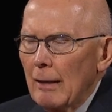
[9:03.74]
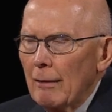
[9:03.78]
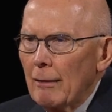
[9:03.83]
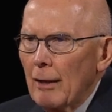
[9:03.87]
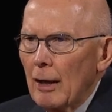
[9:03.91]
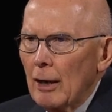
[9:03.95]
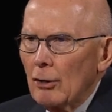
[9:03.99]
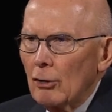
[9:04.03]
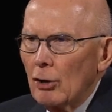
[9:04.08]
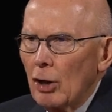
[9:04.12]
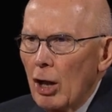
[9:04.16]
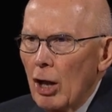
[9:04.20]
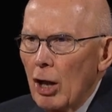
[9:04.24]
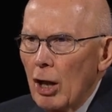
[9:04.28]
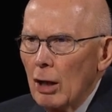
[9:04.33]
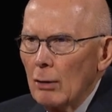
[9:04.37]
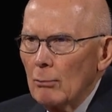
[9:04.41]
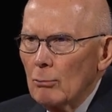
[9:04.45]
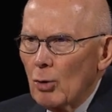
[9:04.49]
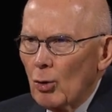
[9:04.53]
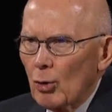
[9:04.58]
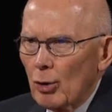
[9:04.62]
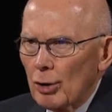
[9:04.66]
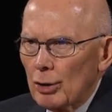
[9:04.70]
that
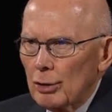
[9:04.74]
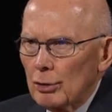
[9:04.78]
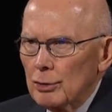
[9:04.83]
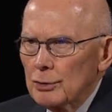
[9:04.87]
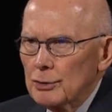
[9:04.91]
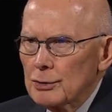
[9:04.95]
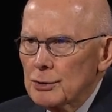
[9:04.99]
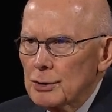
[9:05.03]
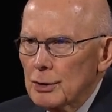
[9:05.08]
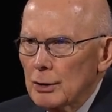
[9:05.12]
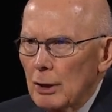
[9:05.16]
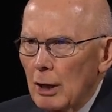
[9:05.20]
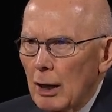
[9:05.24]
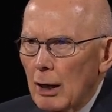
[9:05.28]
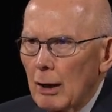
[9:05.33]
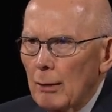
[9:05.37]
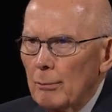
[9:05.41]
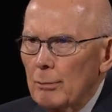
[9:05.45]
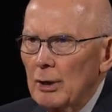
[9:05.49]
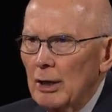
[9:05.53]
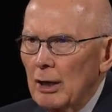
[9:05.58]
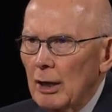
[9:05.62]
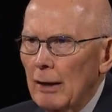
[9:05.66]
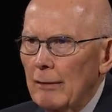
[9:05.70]
all mortals
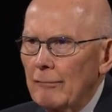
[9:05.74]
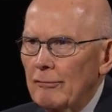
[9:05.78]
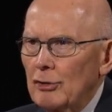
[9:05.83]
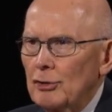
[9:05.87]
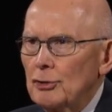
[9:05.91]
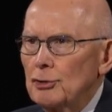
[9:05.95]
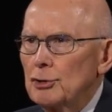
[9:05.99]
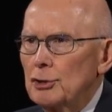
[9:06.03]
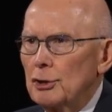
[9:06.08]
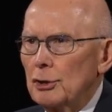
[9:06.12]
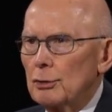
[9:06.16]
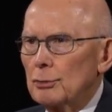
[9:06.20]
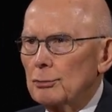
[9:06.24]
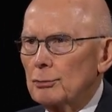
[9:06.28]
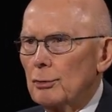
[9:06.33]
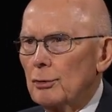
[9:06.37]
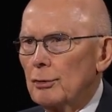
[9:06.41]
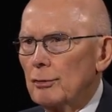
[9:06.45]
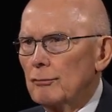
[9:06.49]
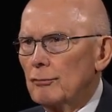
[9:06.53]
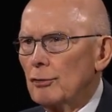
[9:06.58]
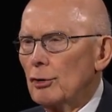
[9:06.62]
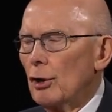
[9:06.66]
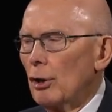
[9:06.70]
are beloved
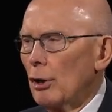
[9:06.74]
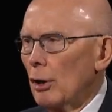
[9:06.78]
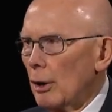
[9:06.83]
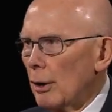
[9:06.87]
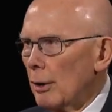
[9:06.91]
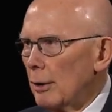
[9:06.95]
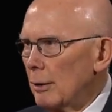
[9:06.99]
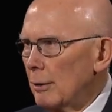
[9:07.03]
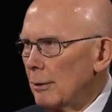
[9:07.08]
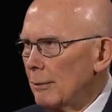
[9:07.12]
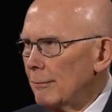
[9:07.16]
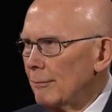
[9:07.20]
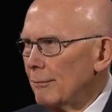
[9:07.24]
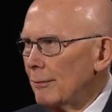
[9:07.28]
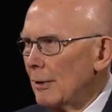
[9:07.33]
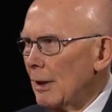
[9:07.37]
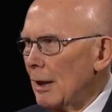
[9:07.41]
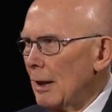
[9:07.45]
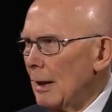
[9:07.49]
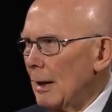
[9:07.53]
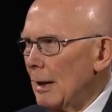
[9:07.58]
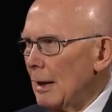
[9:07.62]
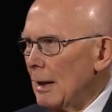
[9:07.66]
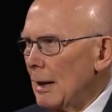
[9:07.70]
children of God.
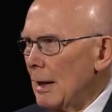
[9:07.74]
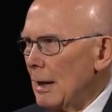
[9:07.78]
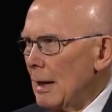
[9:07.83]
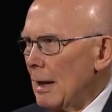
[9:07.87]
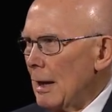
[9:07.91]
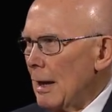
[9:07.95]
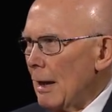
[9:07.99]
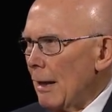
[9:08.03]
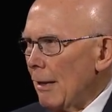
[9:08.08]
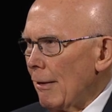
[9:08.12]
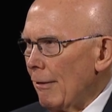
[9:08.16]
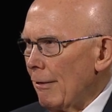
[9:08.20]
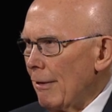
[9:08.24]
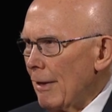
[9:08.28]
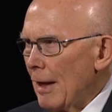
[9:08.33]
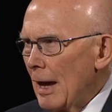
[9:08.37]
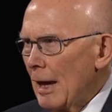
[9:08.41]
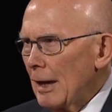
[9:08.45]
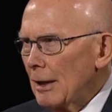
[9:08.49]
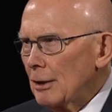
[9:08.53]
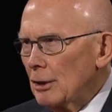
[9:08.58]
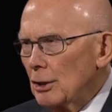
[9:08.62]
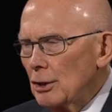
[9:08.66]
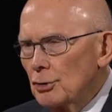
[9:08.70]

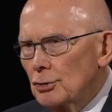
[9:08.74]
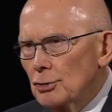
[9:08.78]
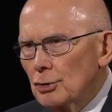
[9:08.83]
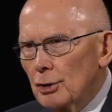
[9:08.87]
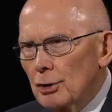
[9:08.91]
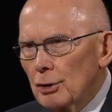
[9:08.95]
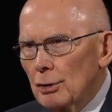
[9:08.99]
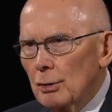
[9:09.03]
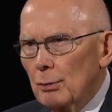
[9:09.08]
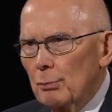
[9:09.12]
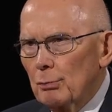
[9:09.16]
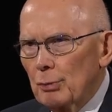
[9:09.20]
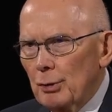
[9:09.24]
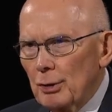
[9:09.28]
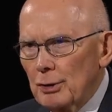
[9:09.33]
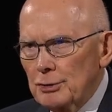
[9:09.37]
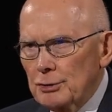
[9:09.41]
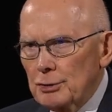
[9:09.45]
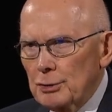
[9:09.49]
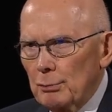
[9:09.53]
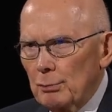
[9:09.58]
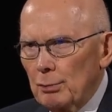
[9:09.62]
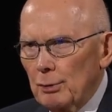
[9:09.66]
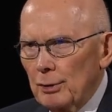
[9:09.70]
That eternal
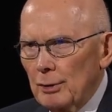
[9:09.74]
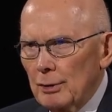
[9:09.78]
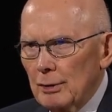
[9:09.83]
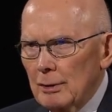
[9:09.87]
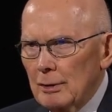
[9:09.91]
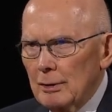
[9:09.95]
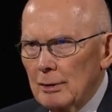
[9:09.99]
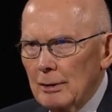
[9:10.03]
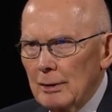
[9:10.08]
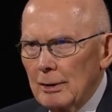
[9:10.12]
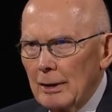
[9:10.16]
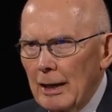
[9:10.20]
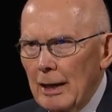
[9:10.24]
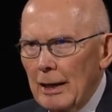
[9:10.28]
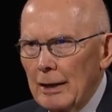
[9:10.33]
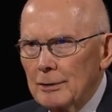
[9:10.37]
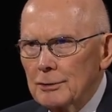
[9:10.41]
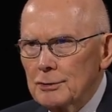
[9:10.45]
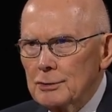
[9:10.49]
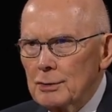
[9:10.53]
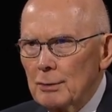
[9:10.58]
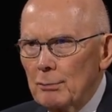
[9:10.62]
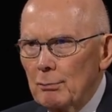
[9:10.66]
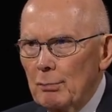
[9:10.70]
principle
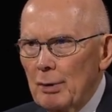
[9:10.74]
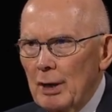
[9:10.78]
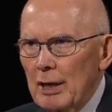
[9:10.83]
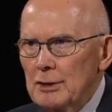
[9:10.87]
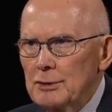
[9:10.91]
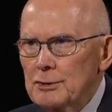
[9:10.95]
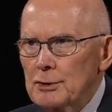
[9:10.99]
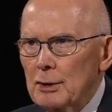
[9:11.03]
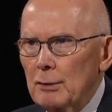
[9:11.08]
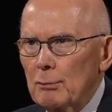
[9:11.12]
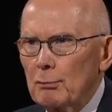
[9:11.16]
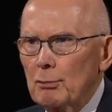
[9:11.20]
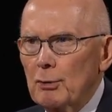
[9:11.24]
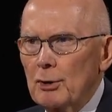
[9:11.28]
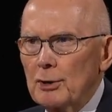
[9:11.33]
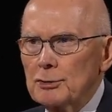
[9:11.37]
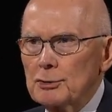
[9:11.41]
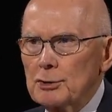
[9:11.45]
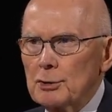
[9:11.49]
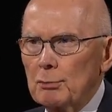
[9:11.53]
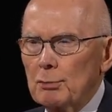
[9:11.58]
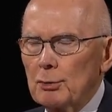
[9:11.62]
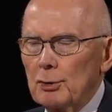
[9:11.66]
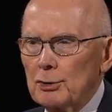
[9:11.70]
and some basic
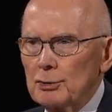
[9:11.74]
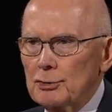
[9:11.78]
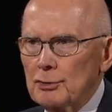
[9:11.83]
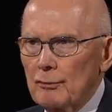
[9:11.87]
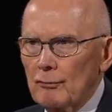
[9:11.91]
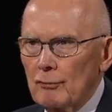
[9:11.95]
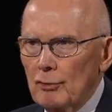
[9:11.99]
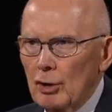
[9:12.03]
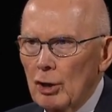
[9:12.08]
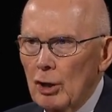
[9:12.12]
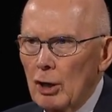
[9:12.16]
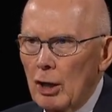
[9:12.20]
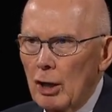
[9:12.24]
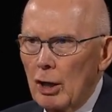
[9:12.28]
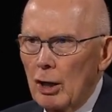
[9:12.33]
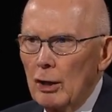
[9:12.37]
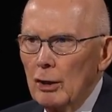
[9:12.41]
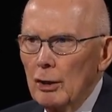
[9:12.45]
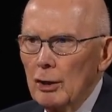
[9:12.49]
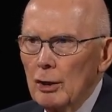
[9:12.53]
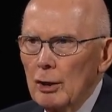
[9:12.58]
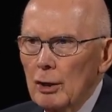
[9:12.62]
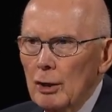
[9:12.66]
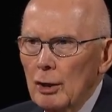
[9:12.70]
principles of
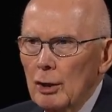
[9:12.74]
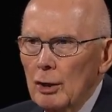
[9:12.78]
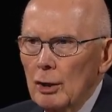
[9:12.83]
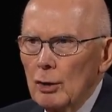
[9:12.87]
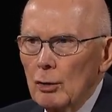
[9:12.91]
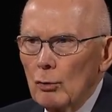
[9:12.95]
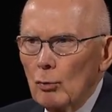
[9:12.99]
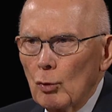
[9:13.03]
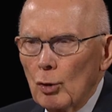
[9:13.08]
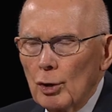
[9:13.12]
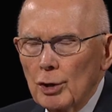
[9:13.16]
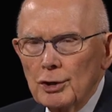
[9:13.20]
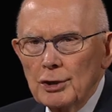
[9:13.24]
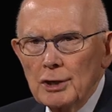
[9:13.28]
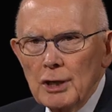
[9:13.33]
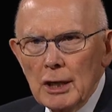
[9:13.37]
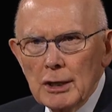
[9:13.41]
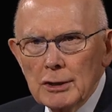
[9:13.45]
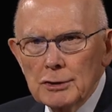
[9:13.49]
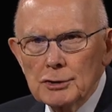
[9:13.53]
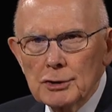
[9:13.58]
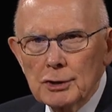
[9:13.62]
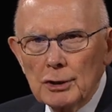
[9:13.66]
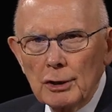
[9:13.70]
law were
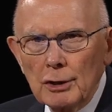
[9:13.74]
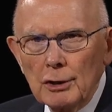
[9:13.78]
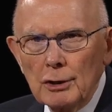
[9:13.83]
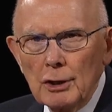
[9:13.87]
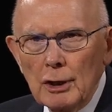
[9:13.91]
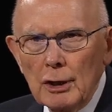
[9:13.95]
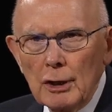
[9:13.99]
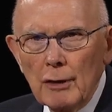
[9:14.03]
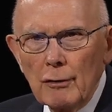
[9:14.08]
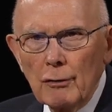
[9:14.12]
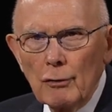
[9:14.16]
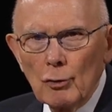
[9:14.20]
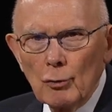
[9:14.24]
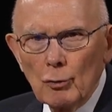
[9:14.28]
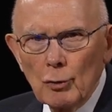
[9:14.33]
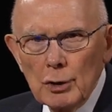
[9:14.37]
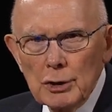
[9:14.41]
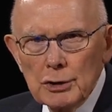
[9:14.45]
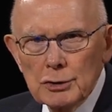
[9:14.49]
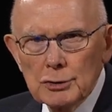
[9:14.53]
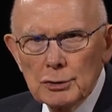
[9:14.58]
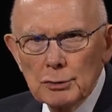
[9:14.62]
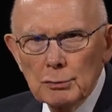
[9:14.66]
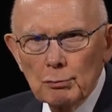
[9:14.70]
tested in the
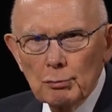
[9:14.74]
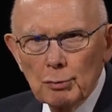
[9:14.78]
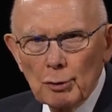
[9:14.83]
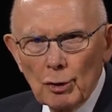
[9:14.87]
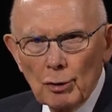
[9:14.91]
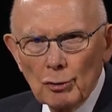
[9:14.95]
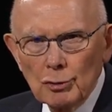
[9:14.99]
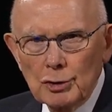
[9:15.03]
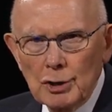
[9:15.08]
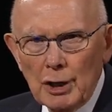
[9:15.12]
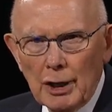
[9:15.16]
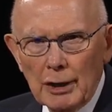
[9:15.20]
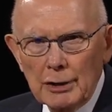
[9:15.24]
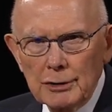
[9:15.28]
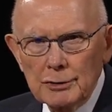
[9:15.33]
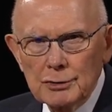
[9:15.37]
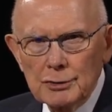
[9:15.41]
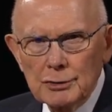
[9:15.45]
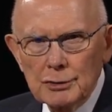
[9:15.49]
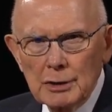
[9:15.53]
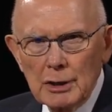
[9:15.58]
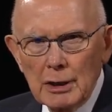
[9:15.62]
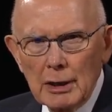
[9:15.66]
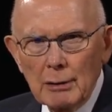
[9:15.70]
recent
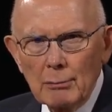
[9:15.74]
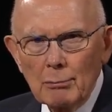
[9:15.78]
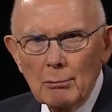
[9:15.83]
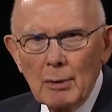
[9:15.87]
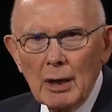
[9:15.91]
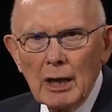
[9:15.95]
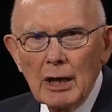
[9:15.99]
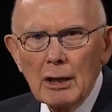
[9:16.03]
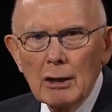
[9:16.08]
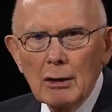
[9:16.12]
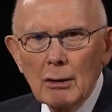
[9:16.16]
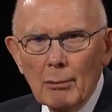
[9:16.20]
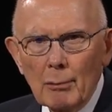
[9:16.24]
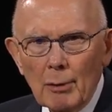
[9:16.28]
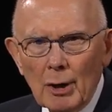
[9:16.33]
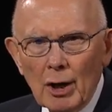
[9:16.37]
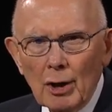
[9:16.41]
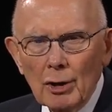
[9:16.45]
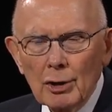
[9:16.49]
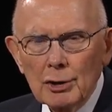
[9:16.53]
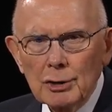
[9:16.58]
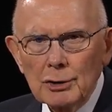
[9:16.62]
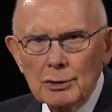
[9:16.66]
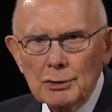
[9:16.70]
protests in many
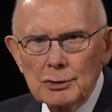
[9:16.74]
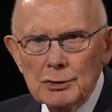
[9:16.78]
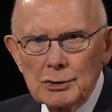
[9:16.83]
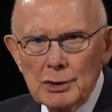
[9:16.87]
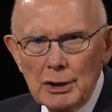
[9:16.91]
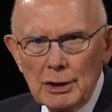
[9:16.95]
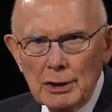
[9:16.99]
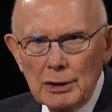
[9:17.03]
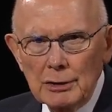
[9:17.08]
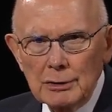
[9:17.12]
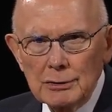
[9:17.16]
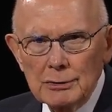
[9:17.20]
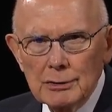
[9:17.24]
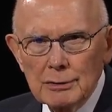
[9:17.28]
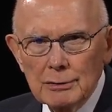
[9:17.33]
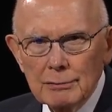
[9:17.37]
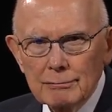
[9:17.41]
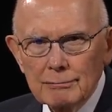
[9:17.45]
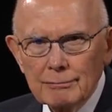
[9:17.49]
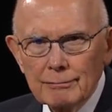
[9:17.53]
American cities.